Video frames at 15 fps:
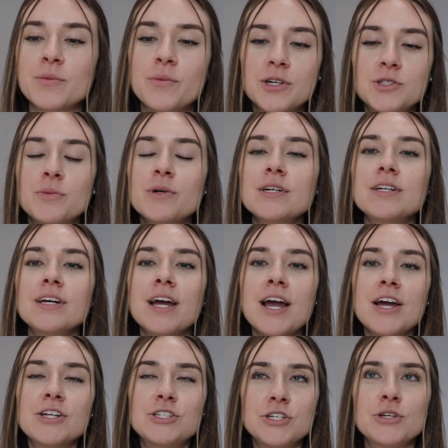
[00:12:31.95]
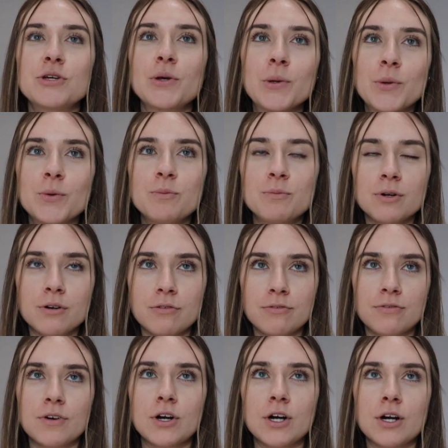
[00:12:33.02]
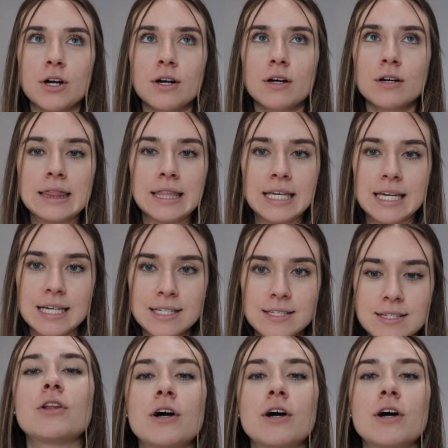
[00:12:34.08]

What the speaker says: Which one do you prefer least?